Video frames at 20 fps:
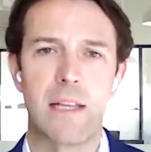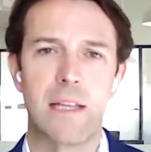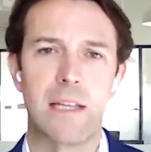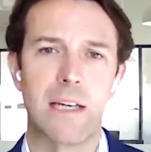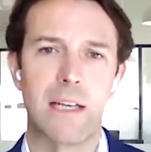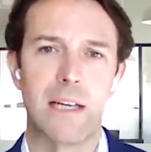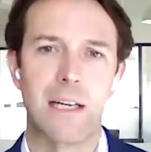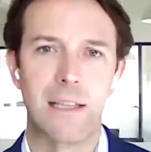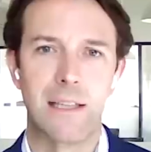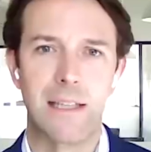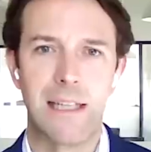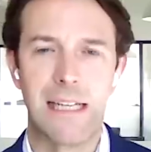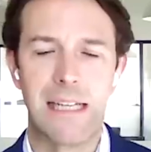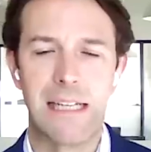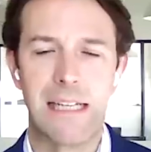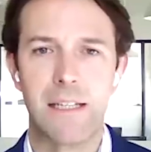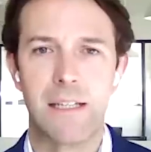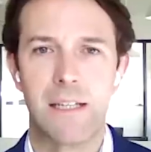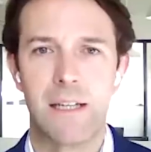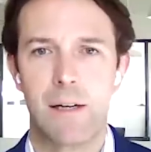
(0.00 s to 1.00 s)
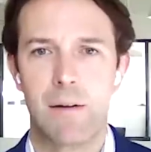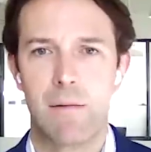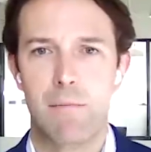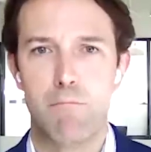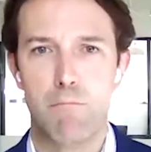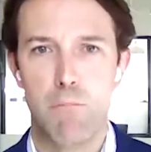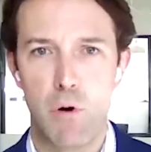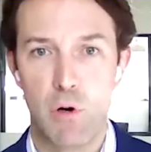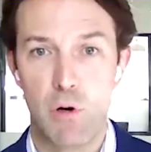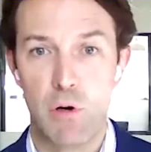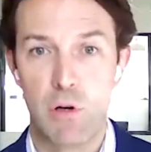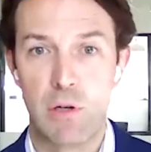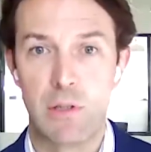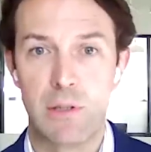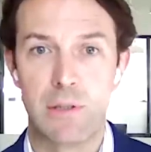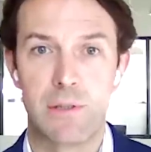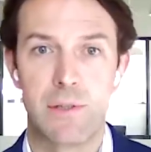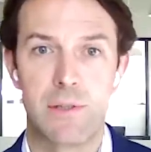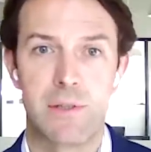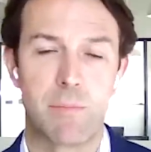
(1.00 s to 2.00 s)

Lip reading: and they're going to lean more